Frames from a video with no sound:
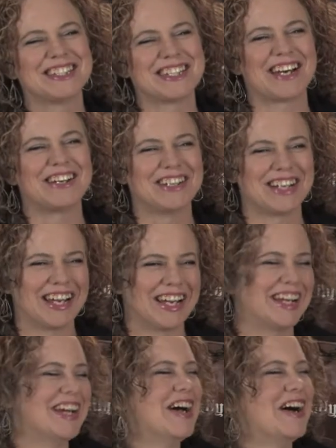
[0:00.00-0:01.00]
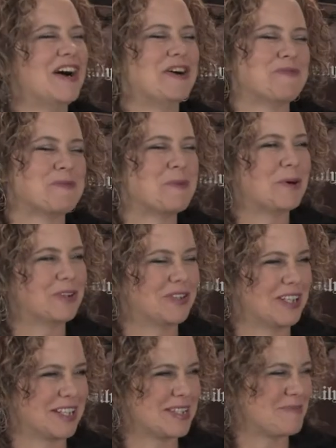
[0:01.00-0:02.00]
Saturday, um, the Polar
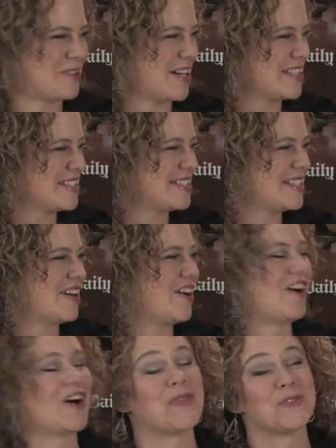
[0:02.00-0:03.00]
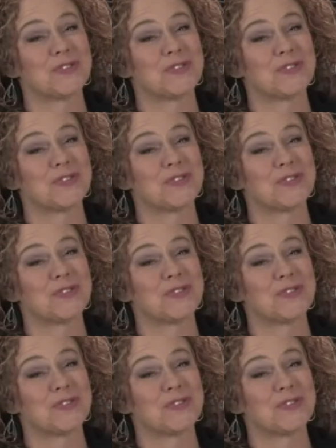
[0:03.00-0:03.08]
Express on the